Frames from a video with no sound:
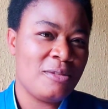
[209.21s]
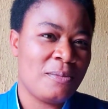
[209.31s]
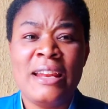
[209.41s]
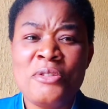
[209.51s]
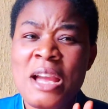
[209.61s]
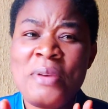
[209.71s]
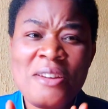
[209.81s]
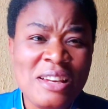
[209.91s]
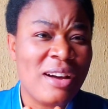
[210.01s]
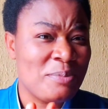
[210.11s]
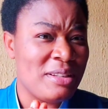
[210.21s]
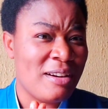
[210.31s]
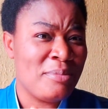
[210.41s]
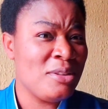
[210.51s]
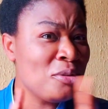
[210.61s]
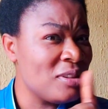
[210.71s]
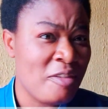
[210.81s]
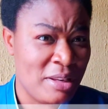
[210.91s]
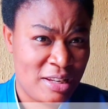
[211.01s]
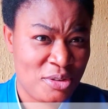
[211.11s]
And then you take pain relief as prescribed. Don't do
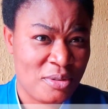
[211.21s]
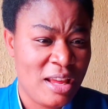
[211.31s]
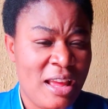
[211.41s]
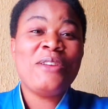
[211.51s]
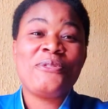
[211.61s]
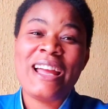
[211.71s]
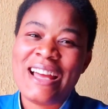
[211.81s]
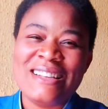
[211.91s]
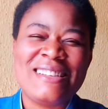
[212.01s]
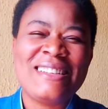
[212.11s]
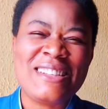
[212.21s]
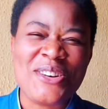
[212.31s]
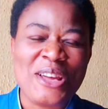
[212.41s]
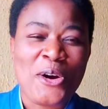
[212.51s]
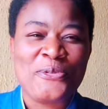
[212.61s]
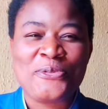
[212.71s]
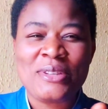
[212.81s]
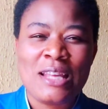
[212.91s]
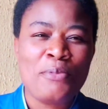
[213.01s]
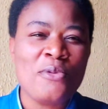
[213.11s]
self-medication. And finally, sit on a
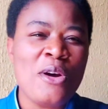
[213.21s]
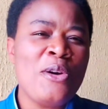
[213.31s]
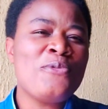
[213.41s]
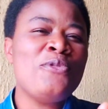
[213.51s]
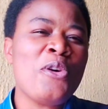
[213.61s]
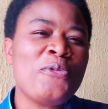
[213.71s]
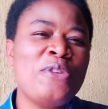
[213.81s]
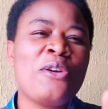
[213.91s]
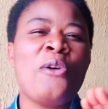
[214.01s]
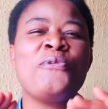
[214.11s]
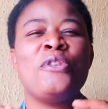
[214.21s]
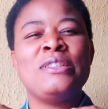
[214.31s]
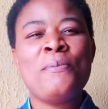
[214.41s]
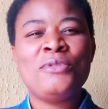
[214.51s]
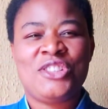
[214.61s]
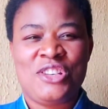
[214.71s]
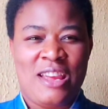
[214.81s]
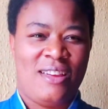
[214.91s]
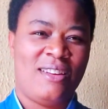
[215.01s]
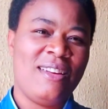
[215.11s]
comfortable, fluffy, comfortable
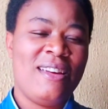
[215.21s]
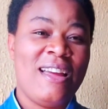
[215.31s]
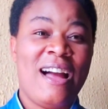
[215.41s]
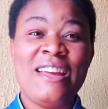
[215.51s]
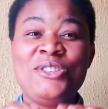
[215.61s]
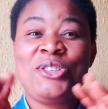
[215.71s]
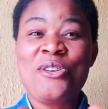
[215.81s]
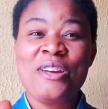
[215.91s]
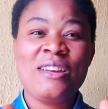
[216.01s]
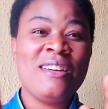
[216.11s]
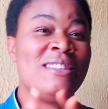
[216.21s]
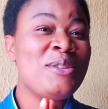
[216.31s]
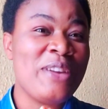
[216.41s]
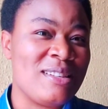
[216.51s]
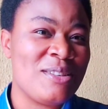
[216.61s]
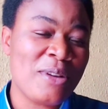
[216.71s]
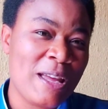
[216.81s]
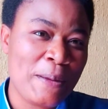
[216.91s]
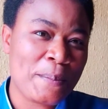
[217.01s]
chair and enjoy this face, okay?